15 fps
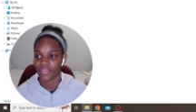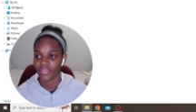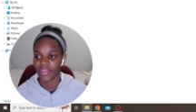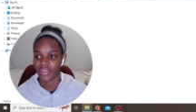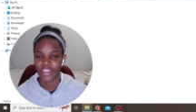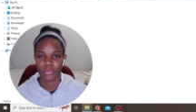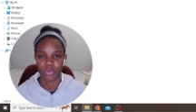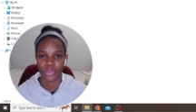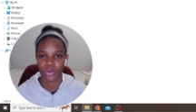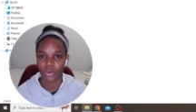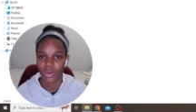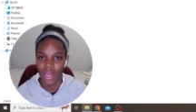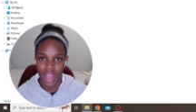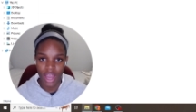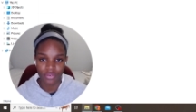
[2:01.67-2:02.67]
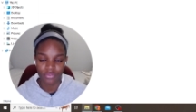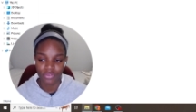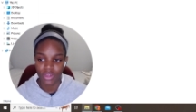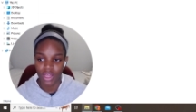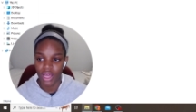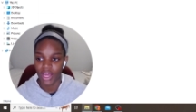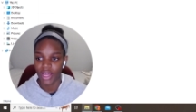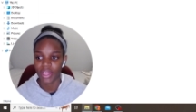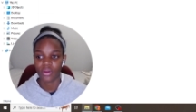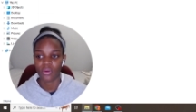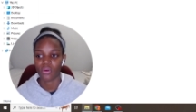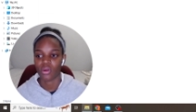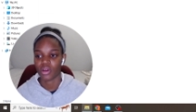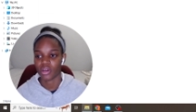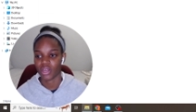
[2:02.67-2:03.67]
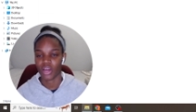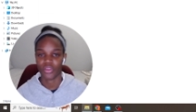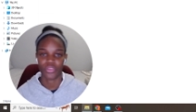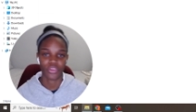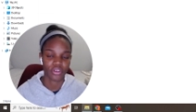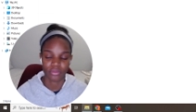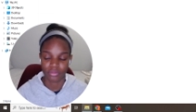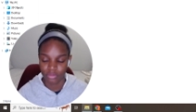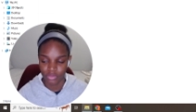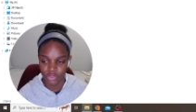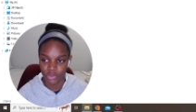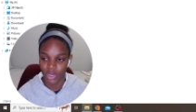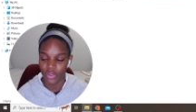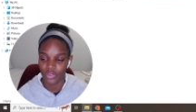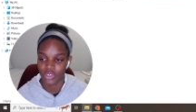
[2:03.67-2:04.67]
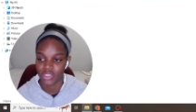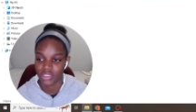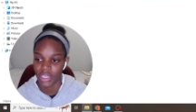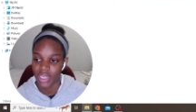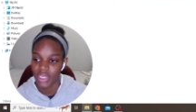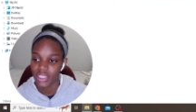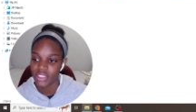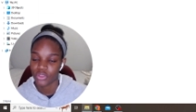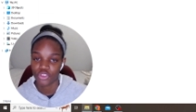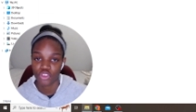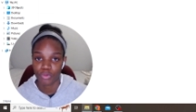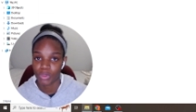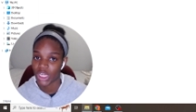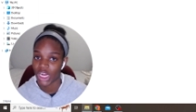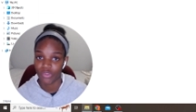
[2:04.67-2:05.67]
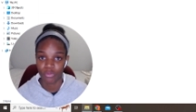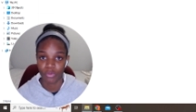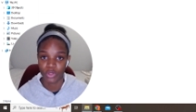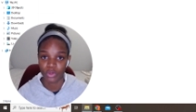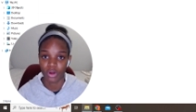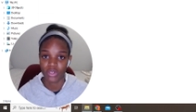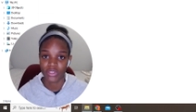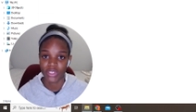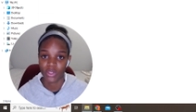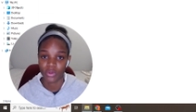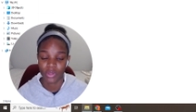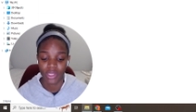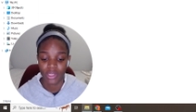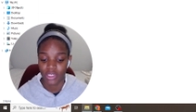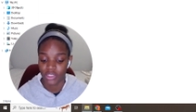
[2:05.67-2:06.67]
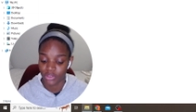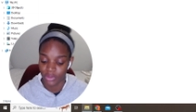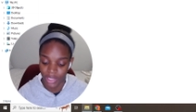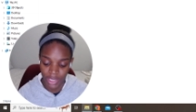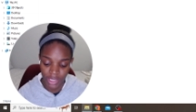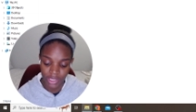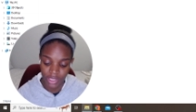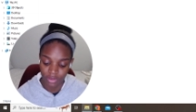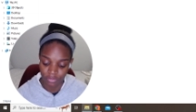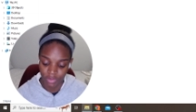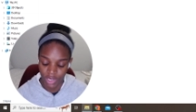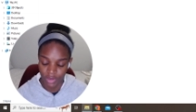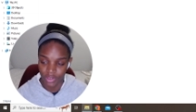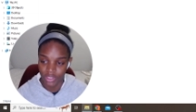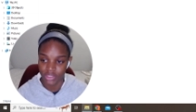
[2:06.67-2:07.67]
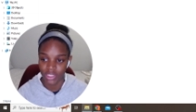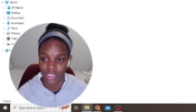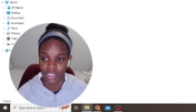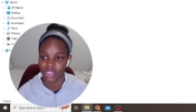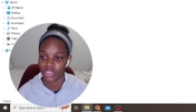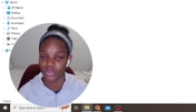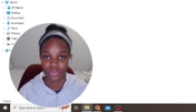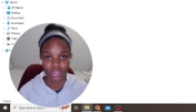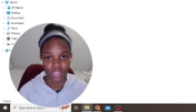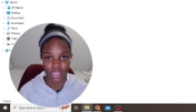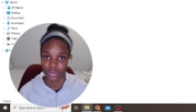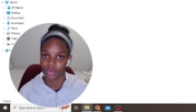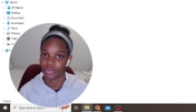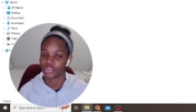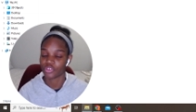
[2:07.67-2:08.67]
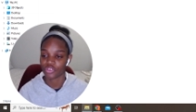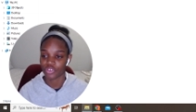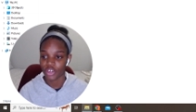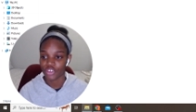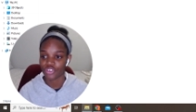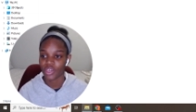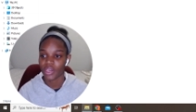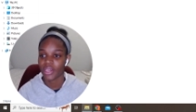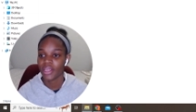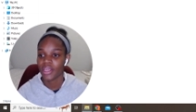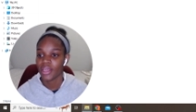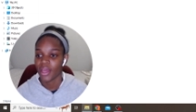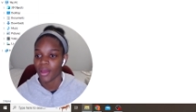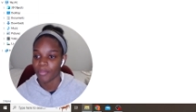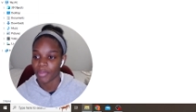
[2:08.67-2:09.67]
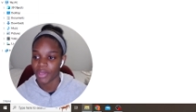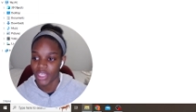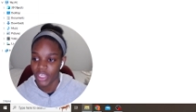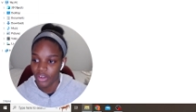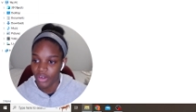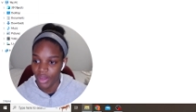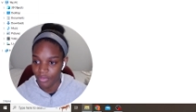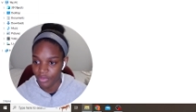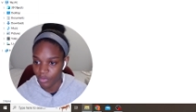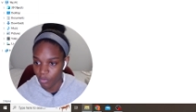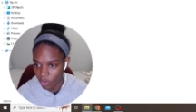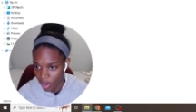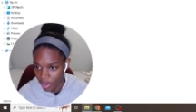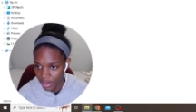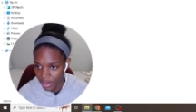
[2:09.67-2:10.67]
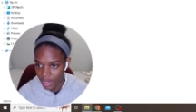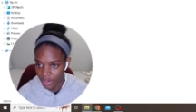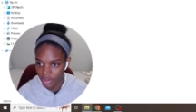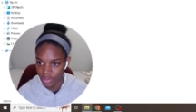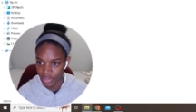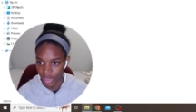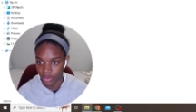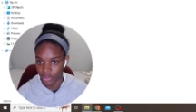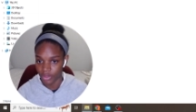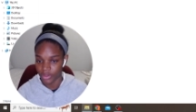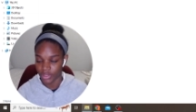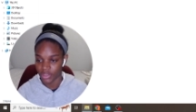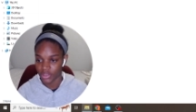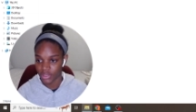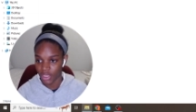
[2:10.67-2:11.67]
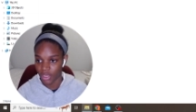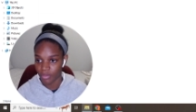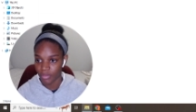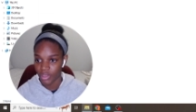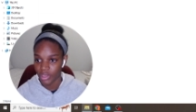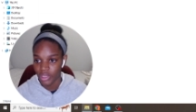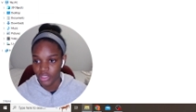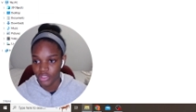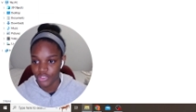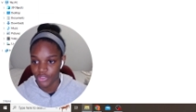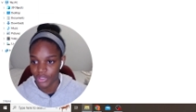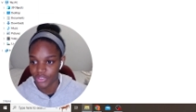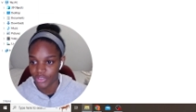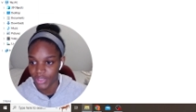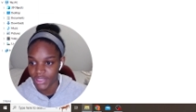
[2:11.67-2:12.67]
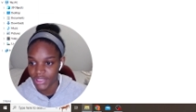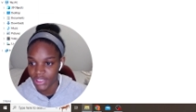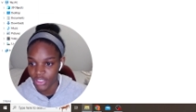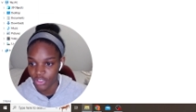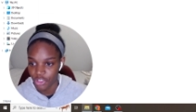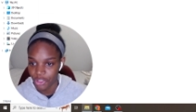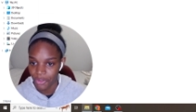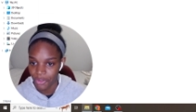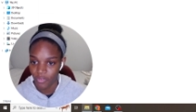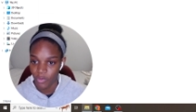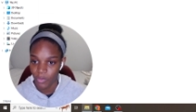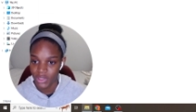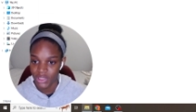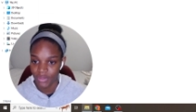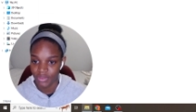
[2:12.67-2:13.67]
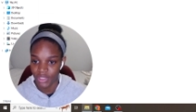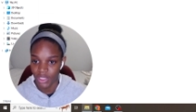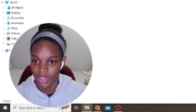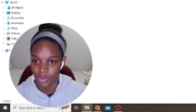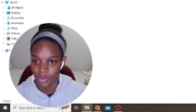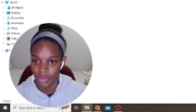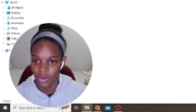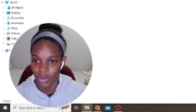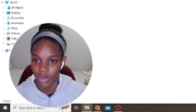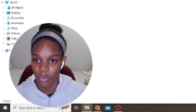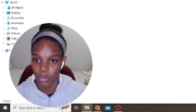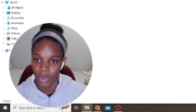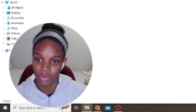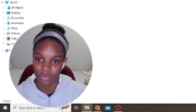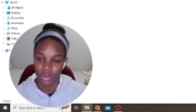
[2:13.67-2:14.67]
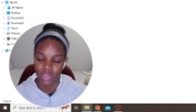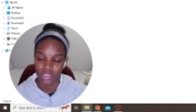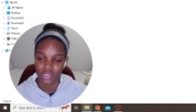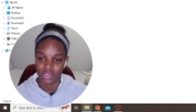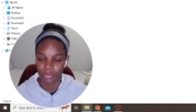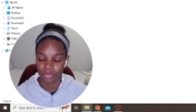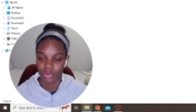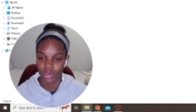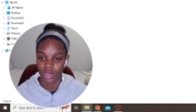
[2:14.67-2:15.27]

things where you go to AdFly or through other sites. So just be careful when you are downloading it, because you can get a virus, and use it at your own discretion. But here I've gone ahead and downloaded some. So as you can see, two of the ones I've downloaded are WinRAR zip